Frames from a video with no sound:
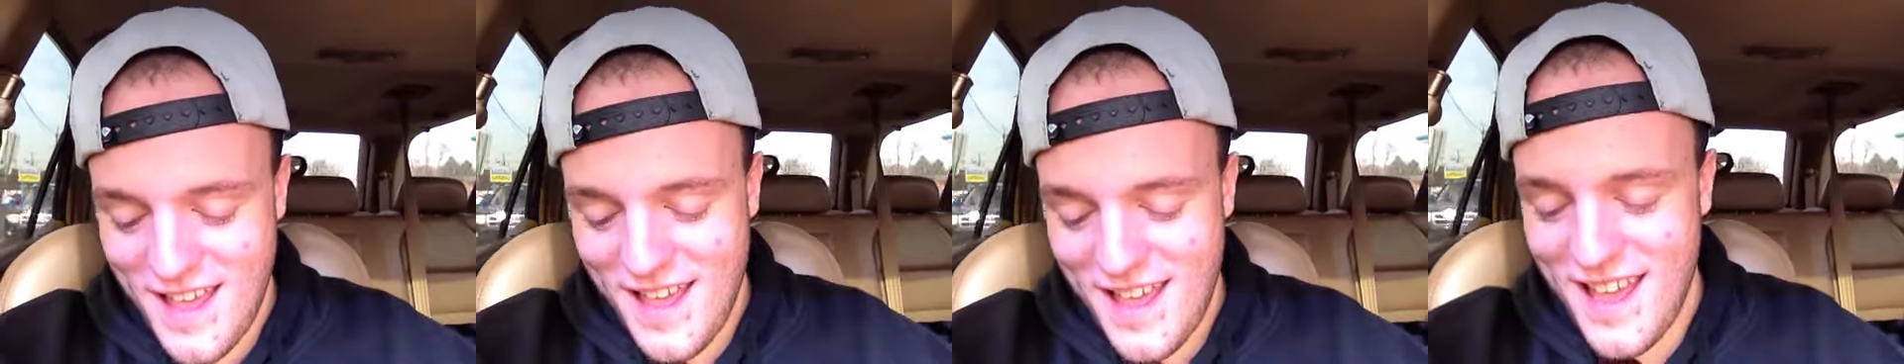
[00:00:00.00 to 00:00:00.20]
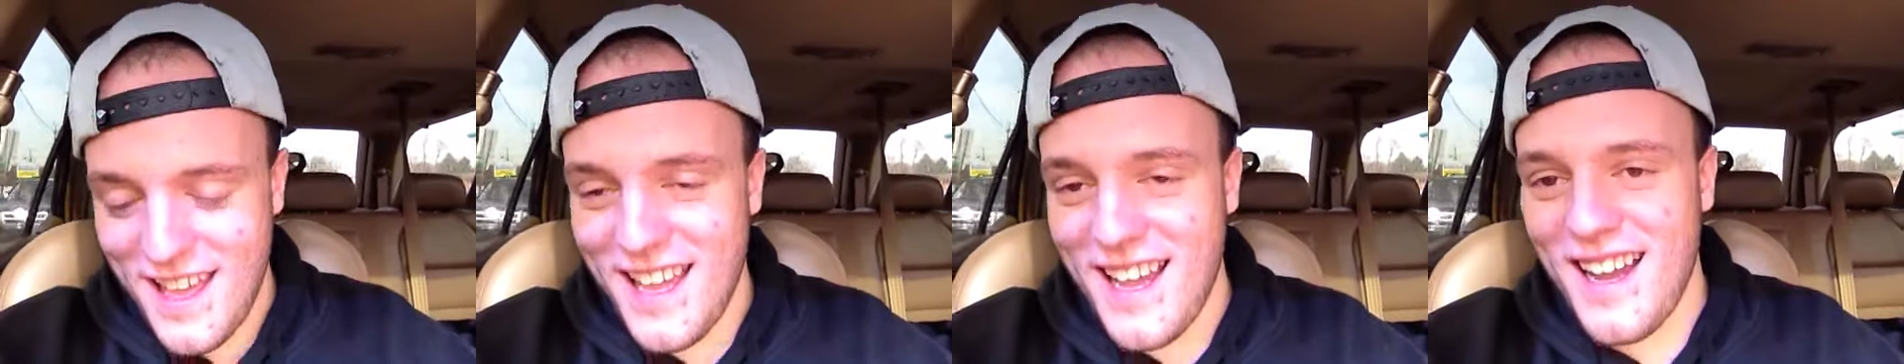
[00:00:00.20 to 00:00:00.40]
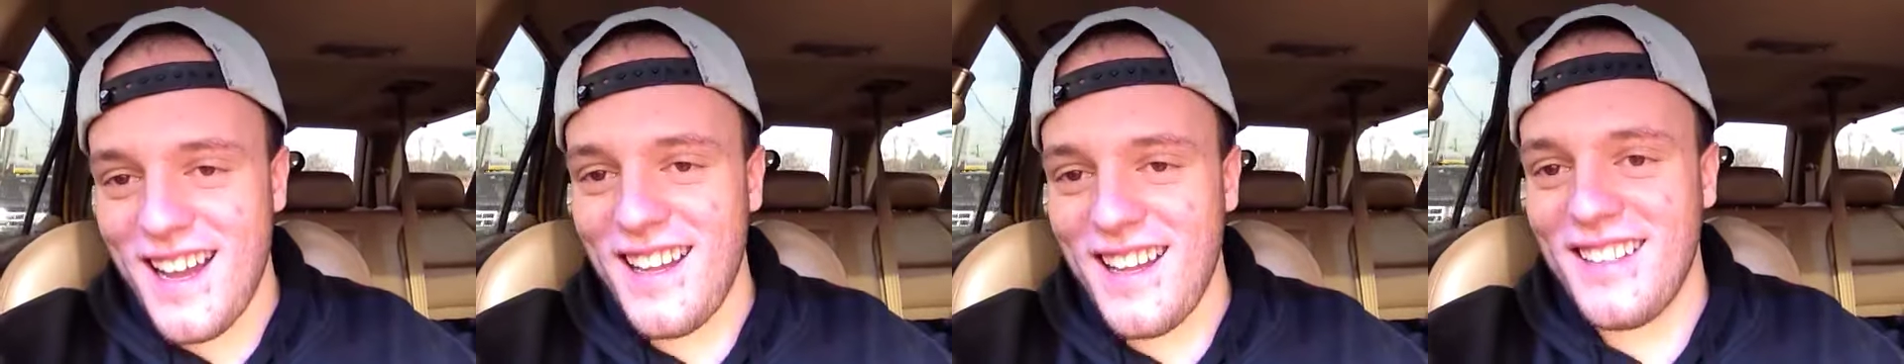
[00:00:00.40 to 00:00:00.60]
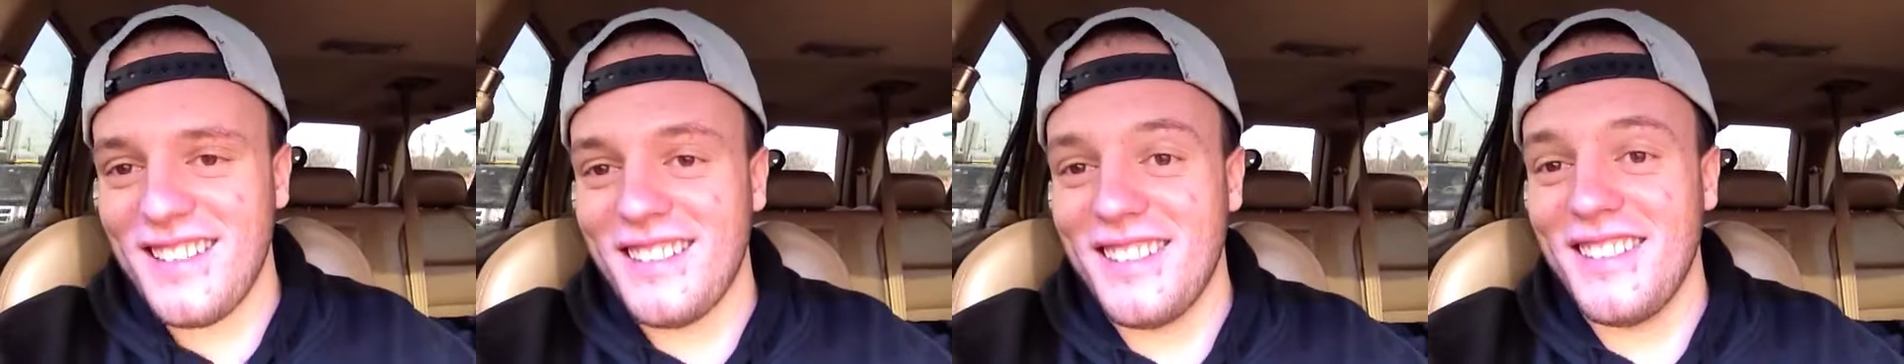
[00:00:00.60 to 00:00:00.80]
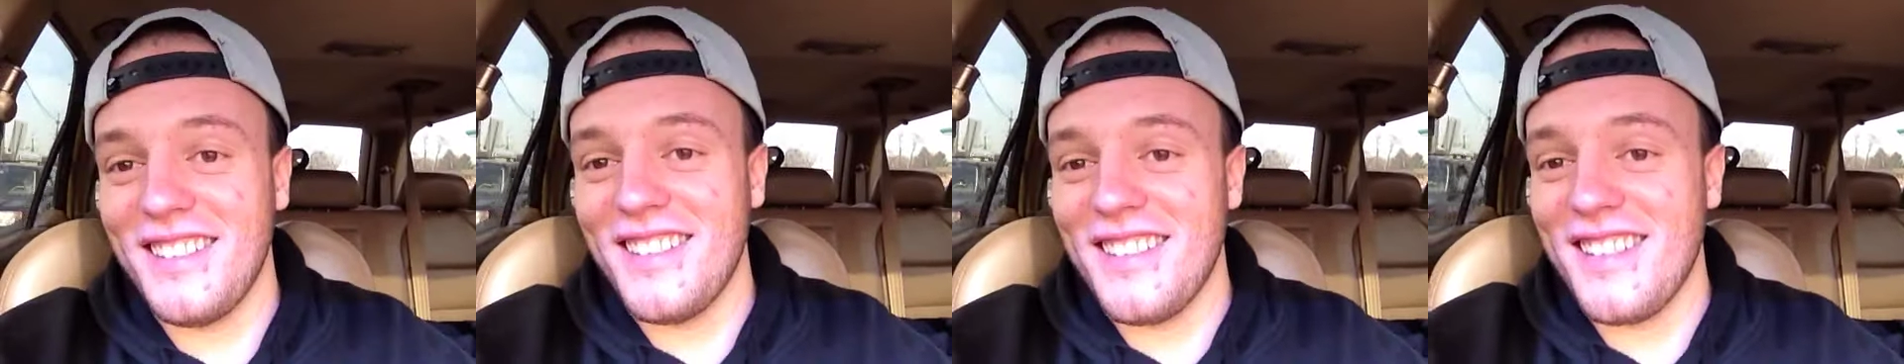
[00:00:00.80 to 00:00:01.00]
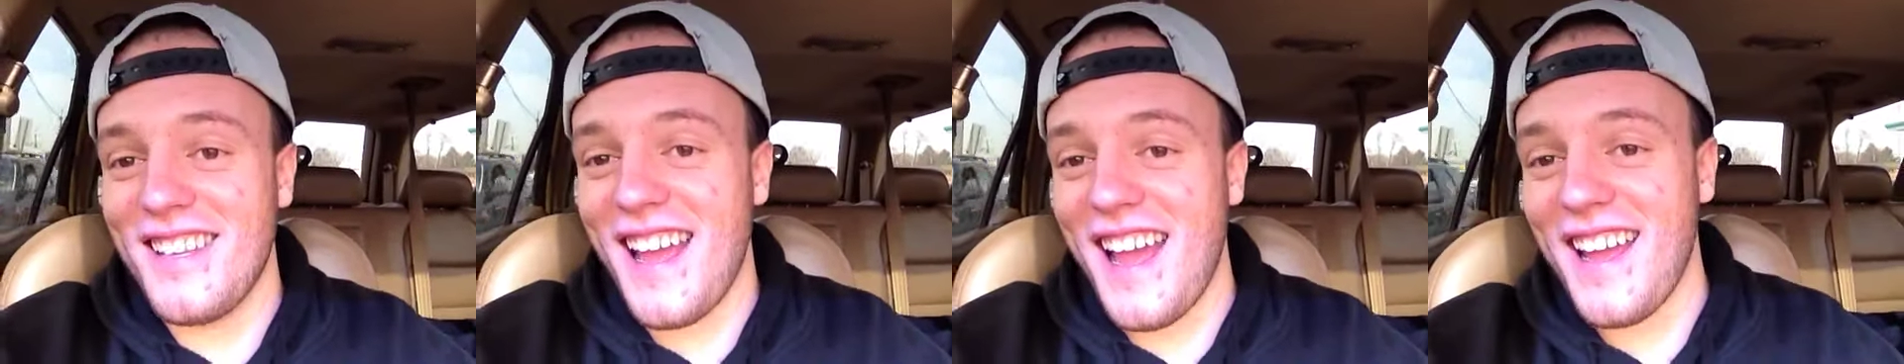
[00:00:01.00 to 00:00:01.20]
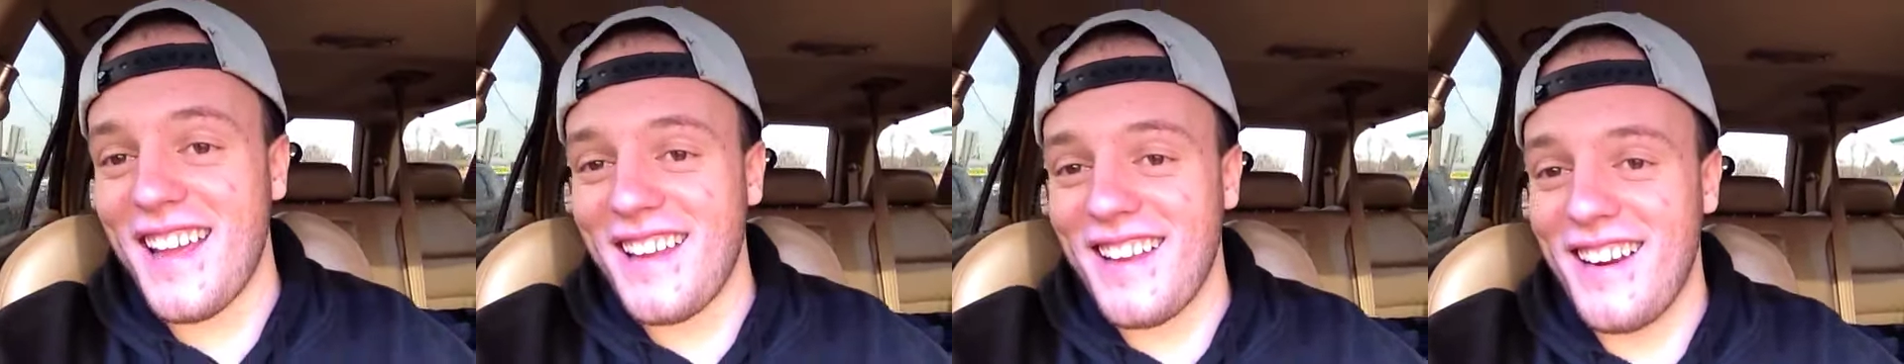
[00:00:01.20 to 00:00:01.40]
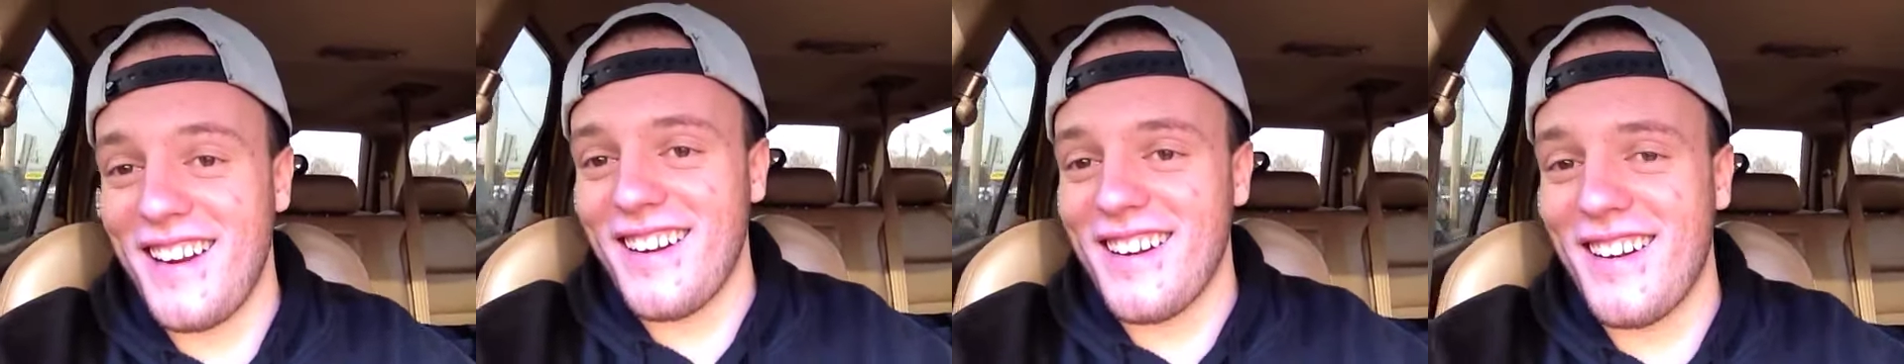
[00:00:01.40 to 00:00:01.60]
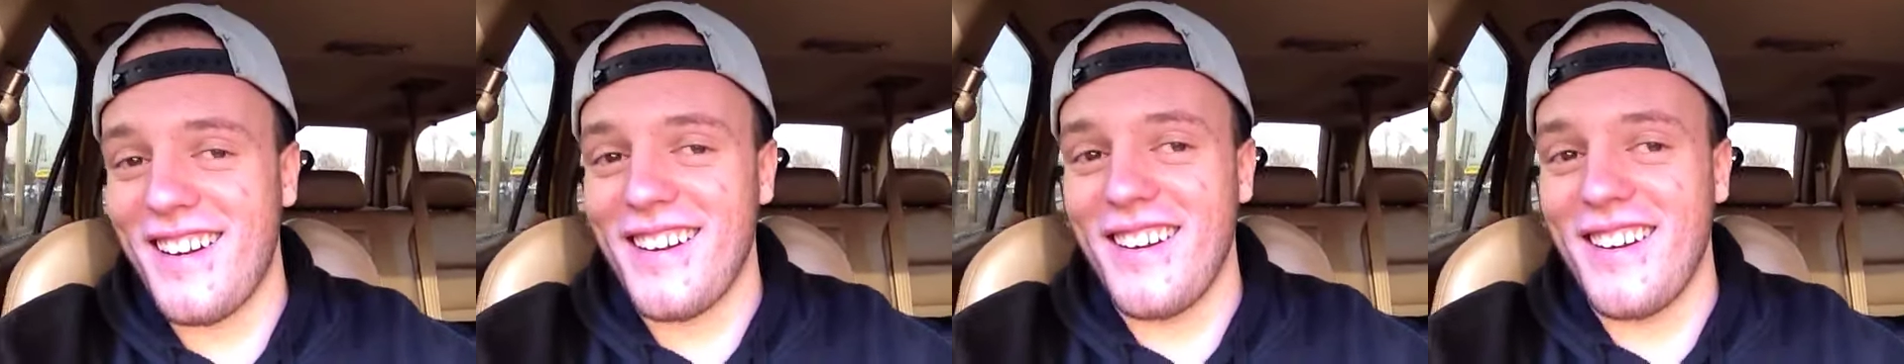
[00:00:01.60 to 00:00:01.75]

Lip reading: Hey guys, Zach here.